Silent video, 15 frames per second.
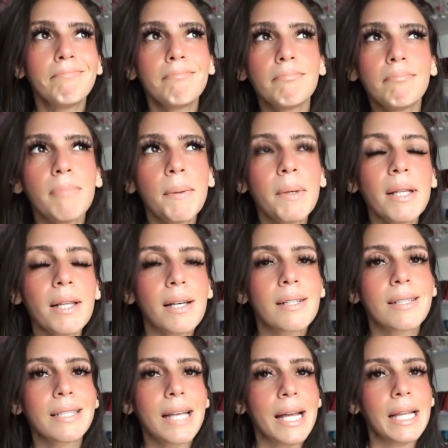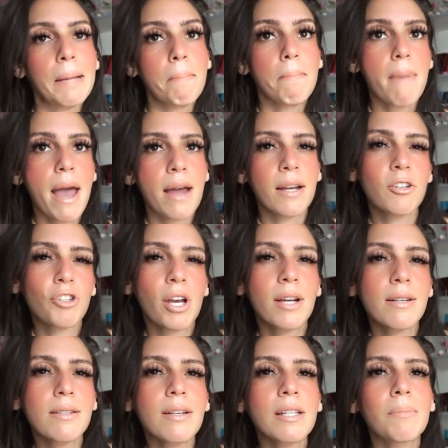maybe like slightly mannish kind
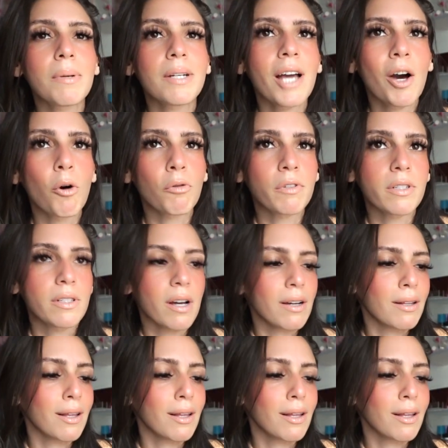of scent, but not overdone.